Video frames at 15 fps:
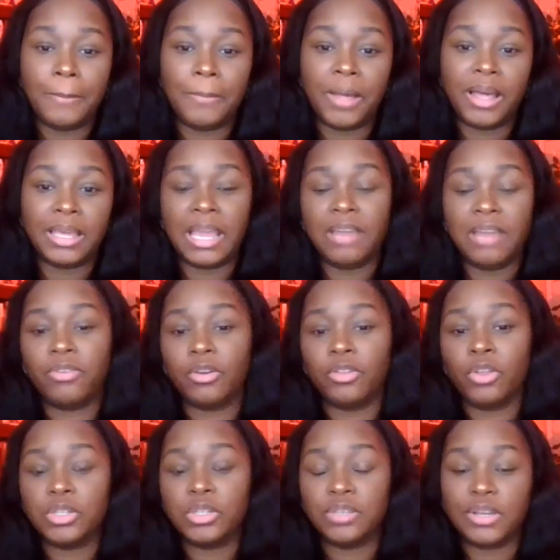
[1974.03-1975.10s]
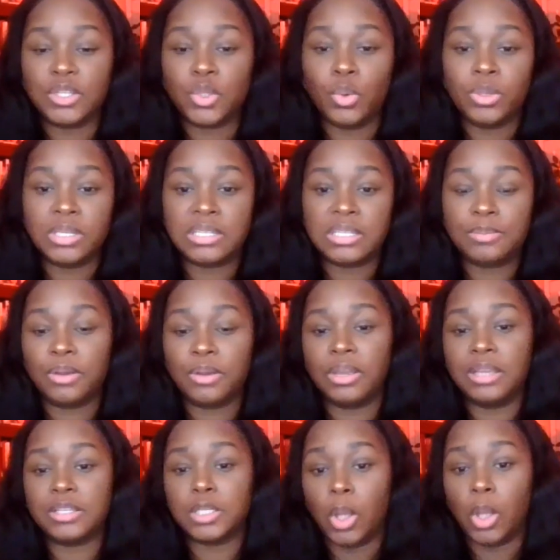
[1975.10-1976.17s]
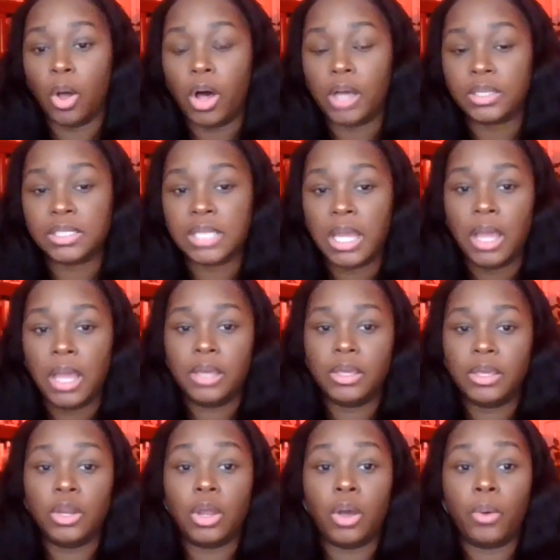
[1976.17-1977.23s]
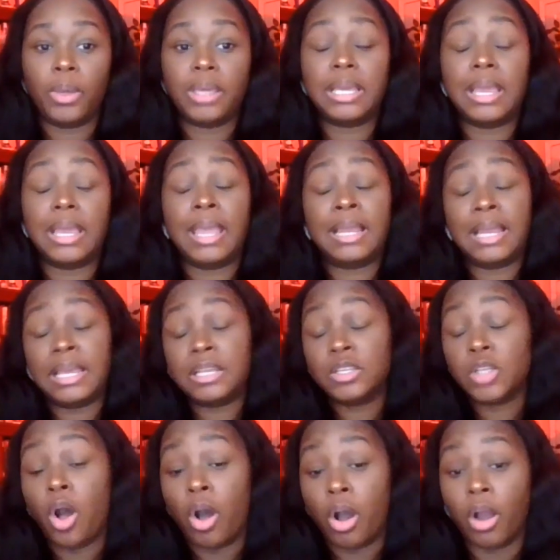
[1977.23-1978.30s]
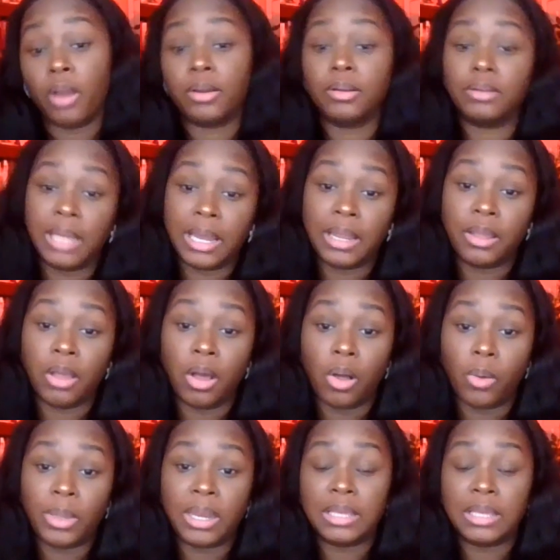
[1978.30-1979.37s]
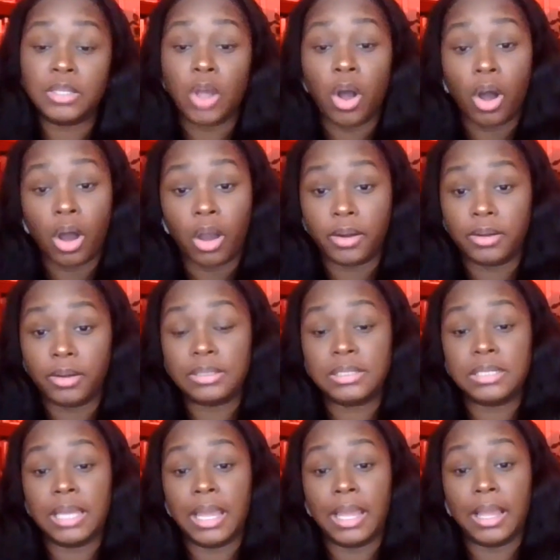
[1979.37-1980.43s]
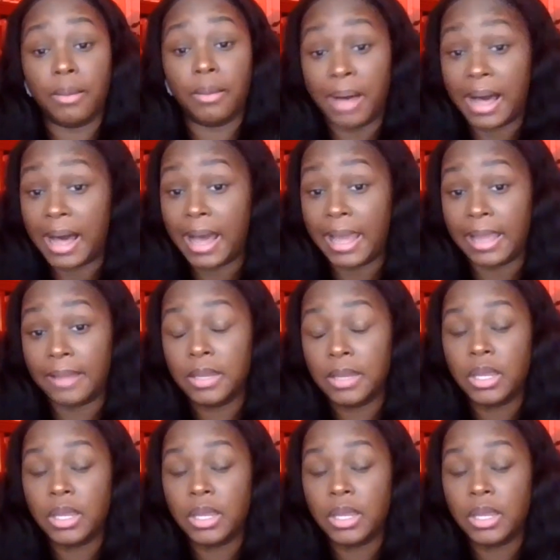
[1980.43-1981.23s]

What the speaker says: Again, for those of us who has experienced loss, it is hard letting go. It is hard saying goodbye,